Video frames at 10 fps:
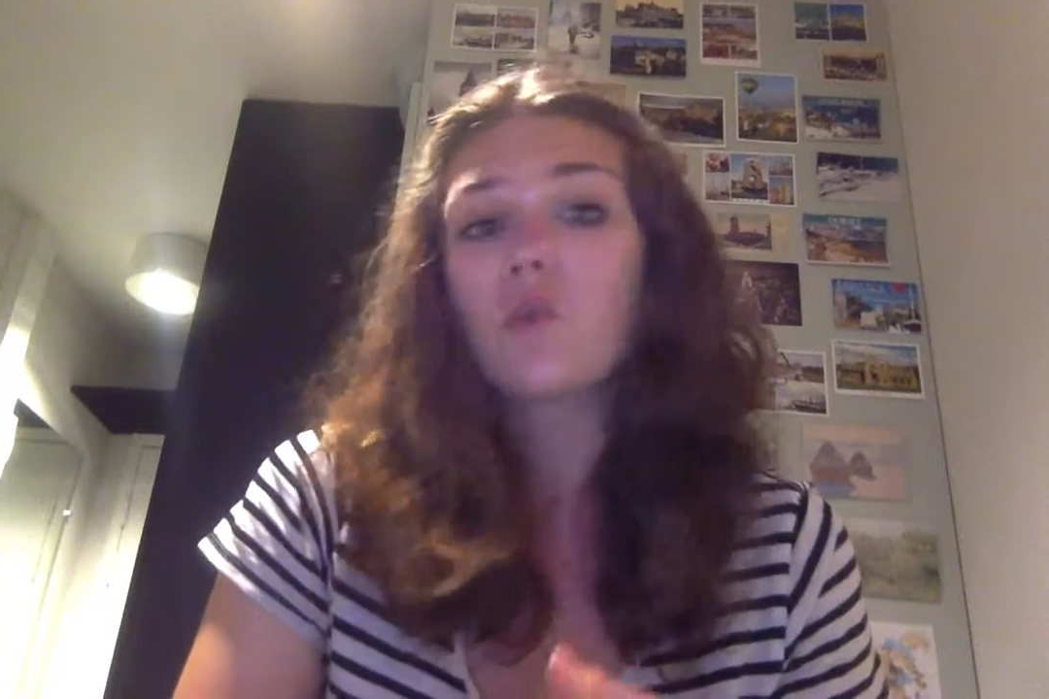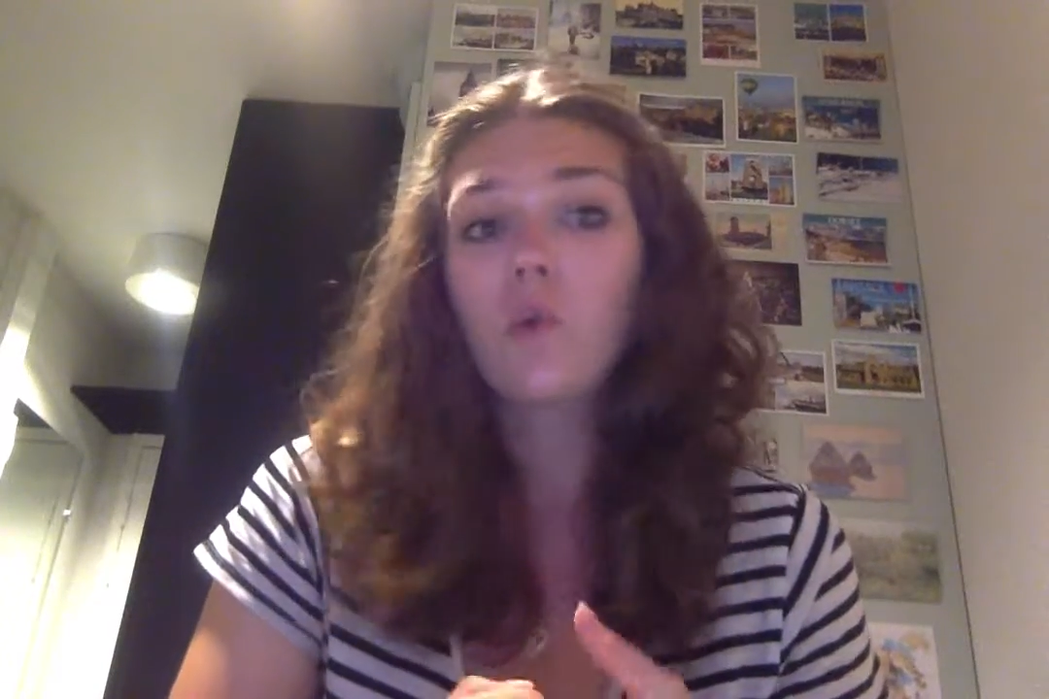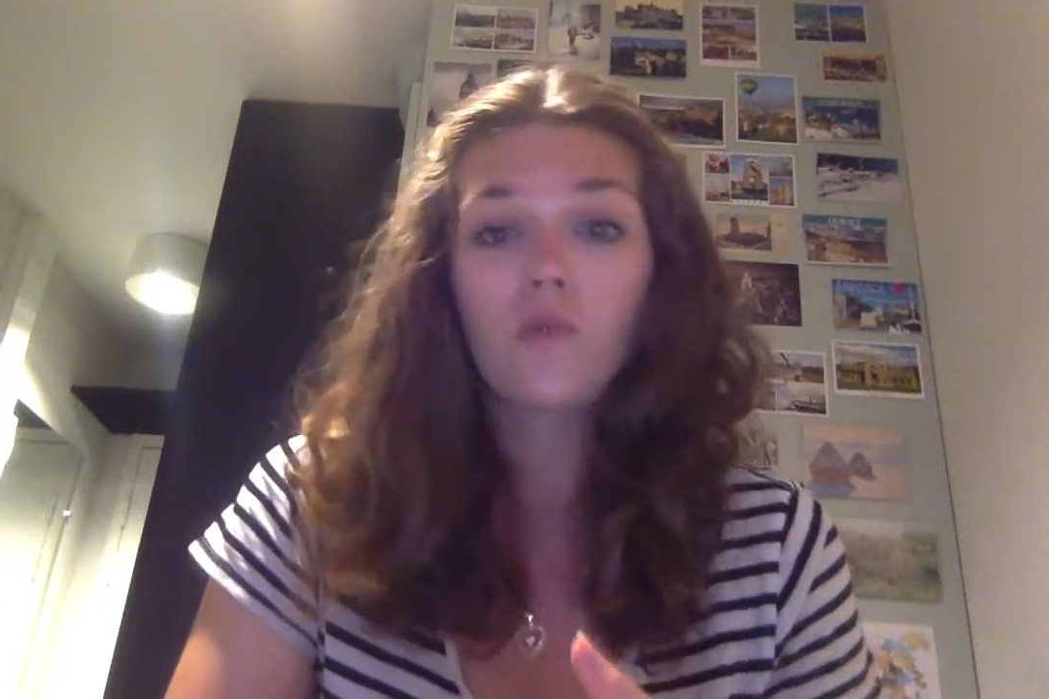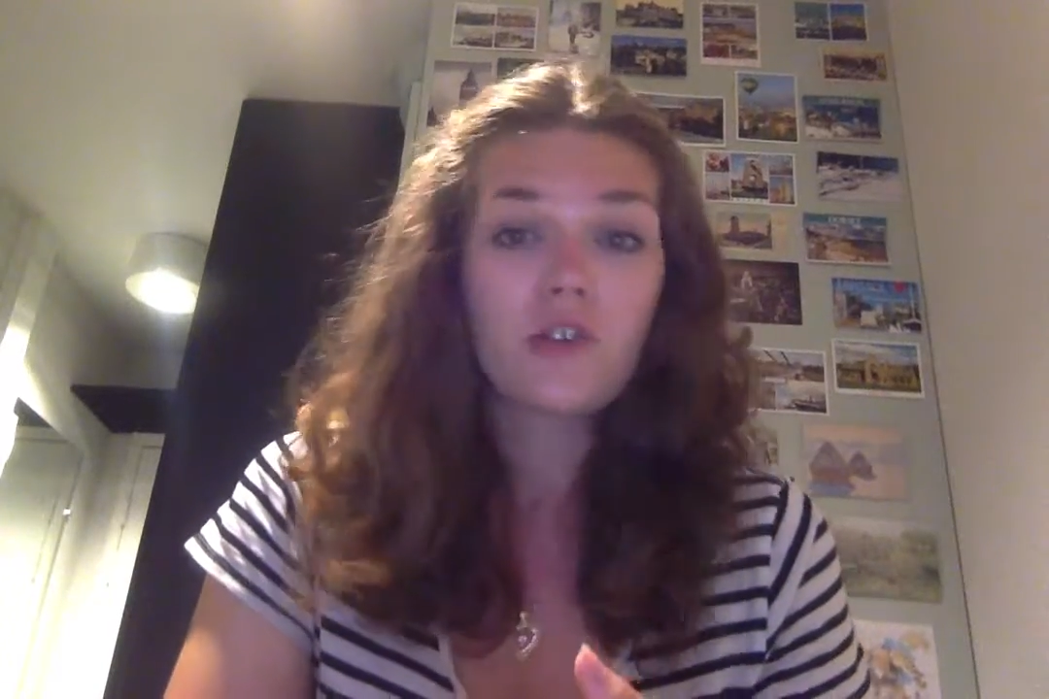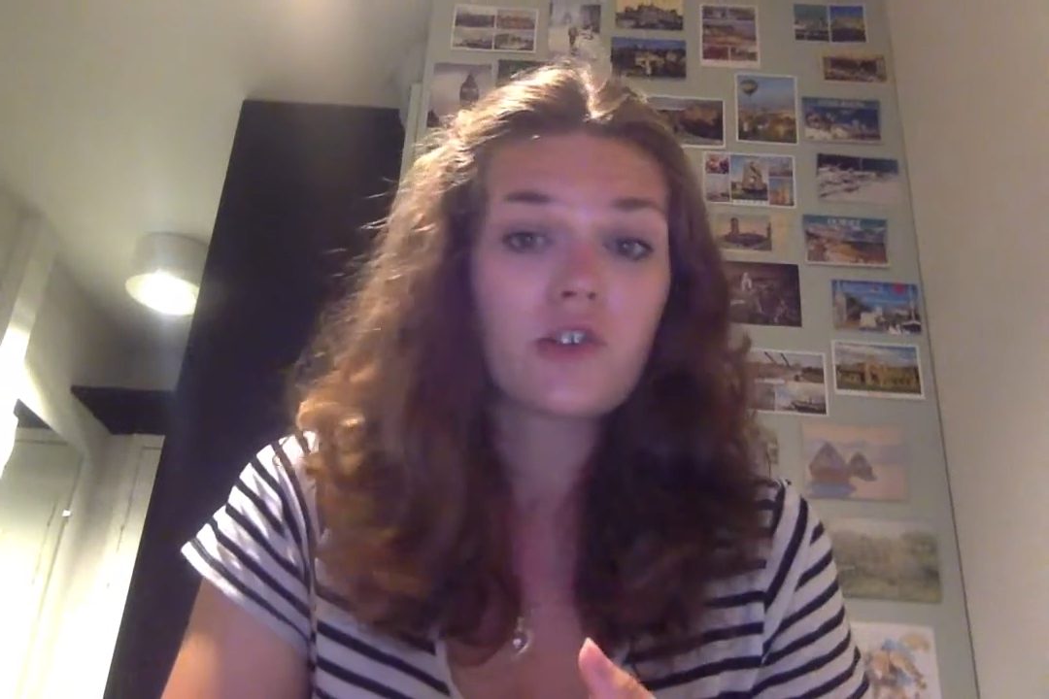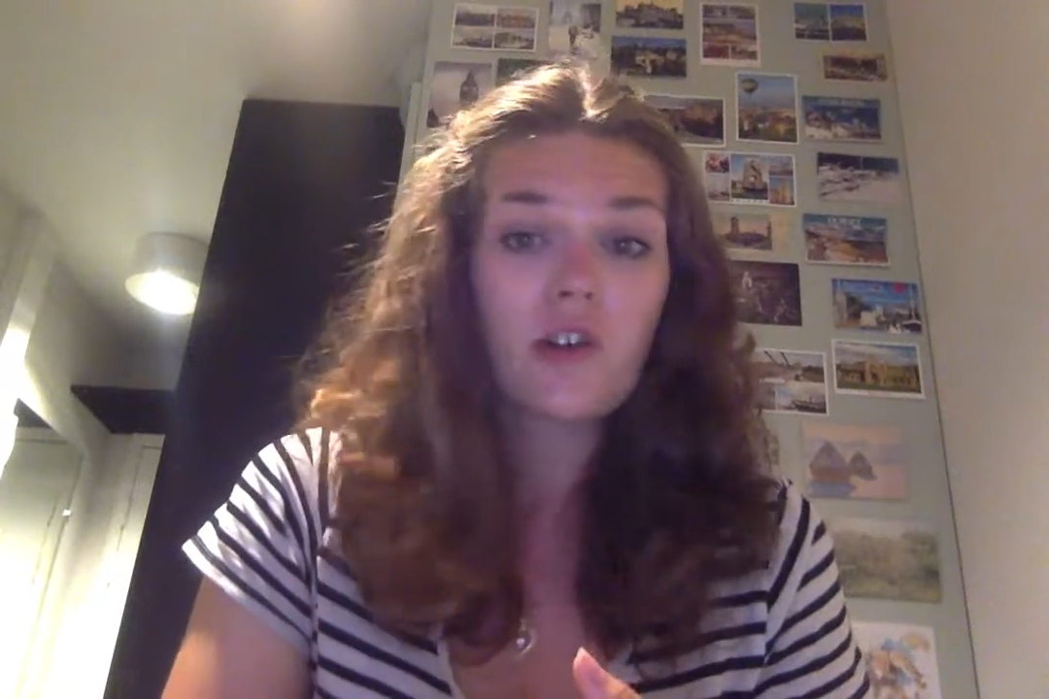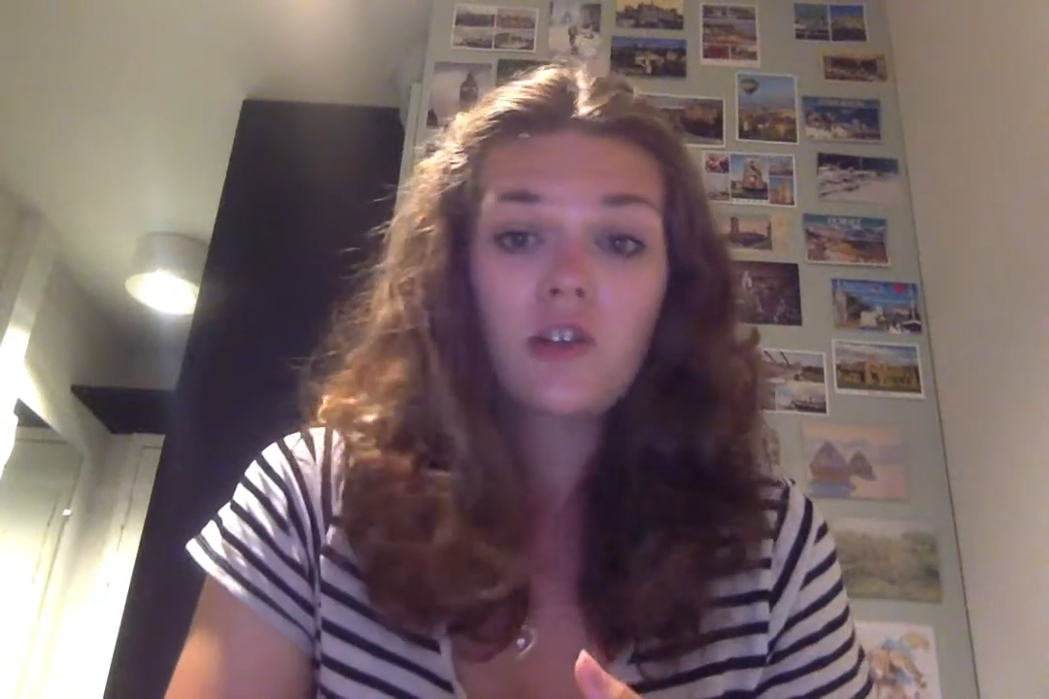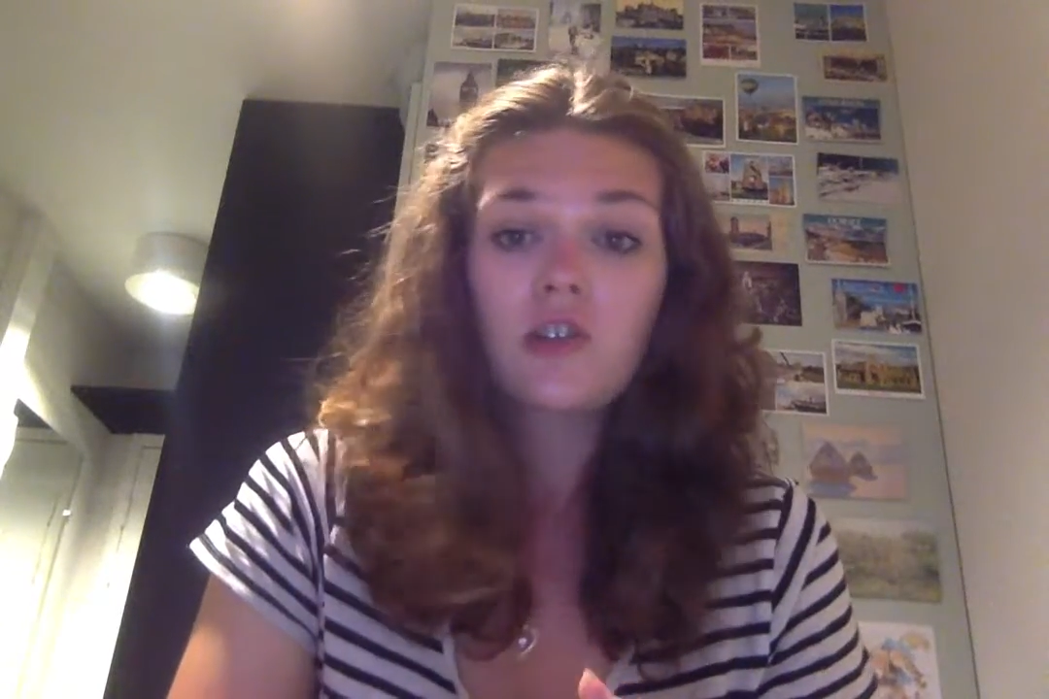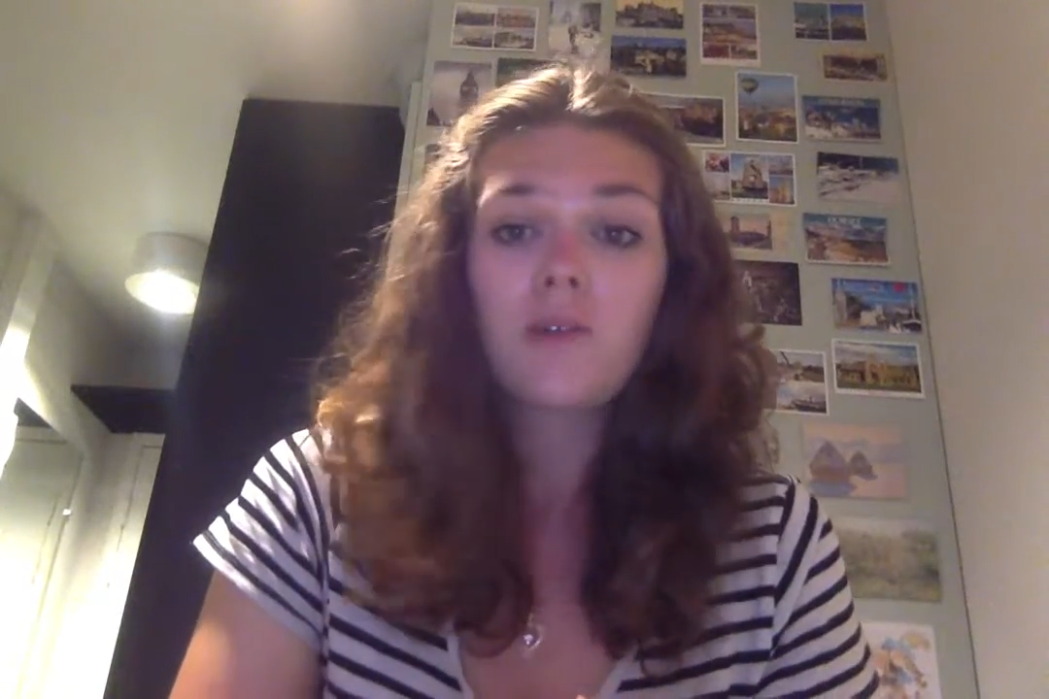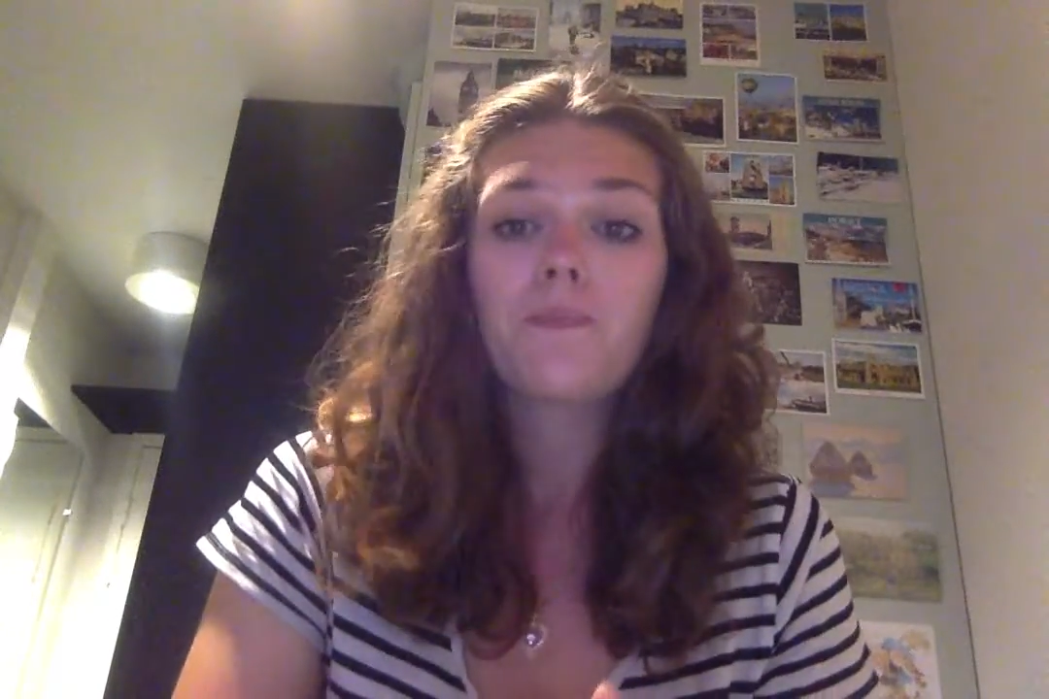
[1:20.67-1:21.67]
or
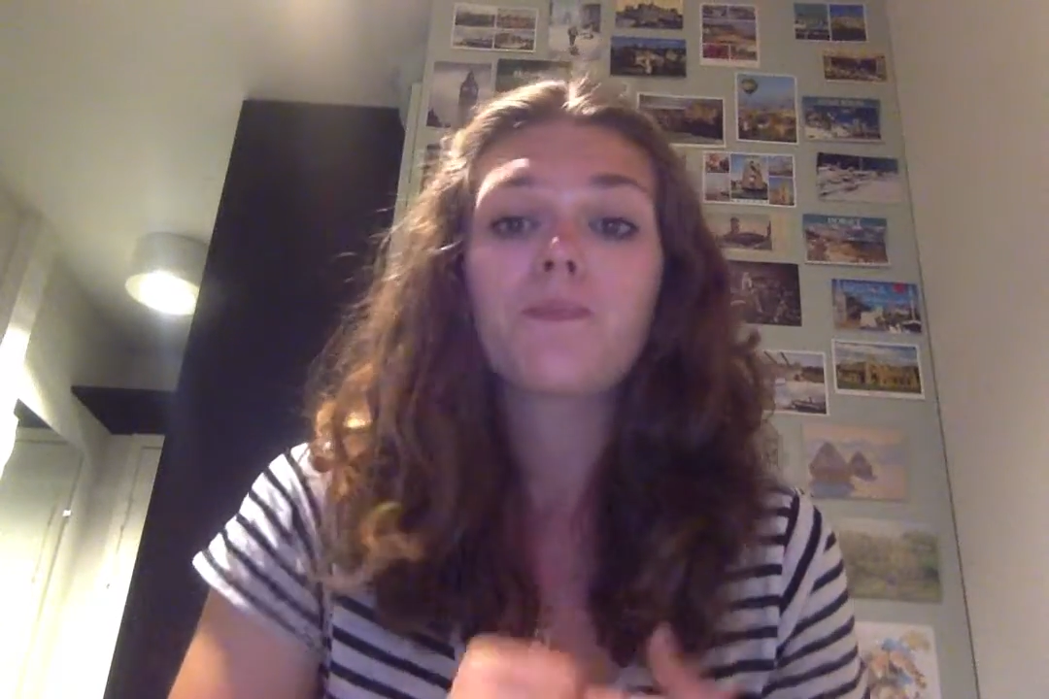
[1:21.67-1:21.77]
research.